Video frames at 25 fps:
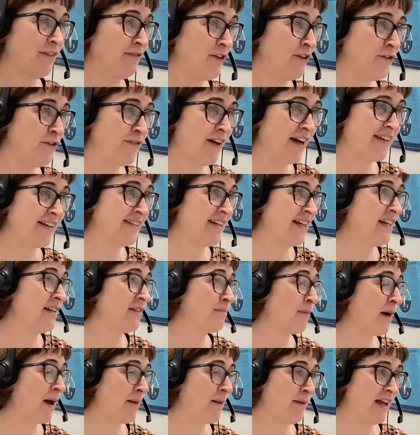flu vaccine,
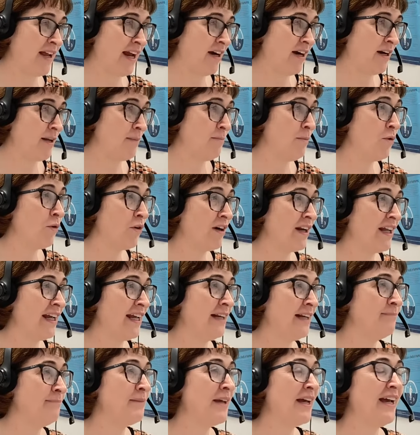it's probably early
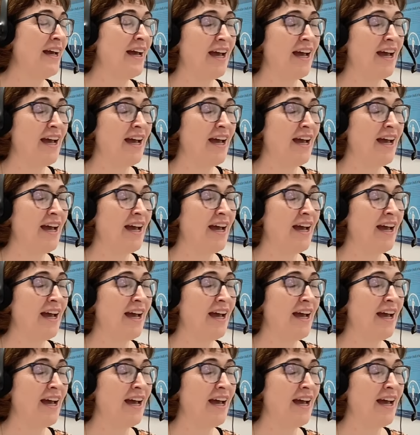morning.